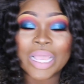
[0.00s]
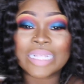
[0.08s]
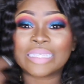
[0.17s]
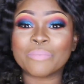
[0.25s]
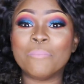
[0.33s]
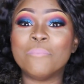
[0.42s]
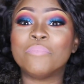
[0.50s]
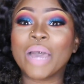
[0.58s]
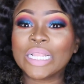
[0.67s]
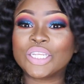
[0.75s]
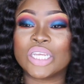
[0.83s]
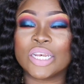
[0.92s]
It's
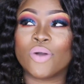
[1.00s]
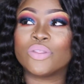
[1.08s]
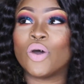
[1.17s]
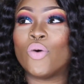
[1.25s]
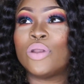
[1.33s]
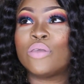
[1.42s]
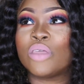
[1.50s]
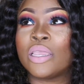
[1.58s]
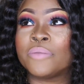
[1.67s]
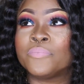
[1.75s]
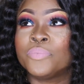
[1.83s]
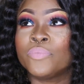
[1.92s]
matching now. The only
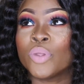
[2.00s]
thing